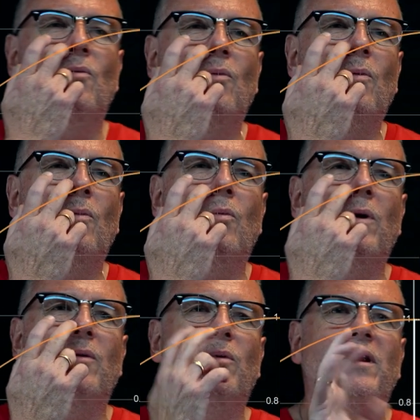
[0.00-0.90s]

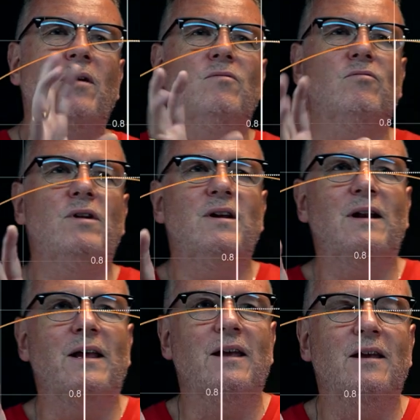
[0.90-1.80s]
we don't
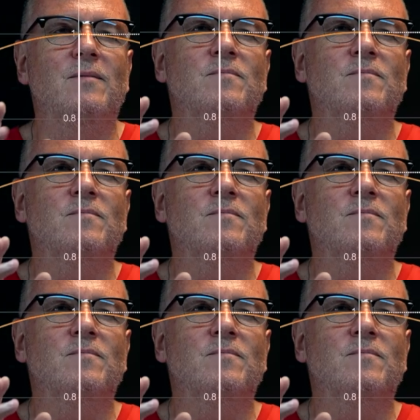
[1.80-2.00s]
really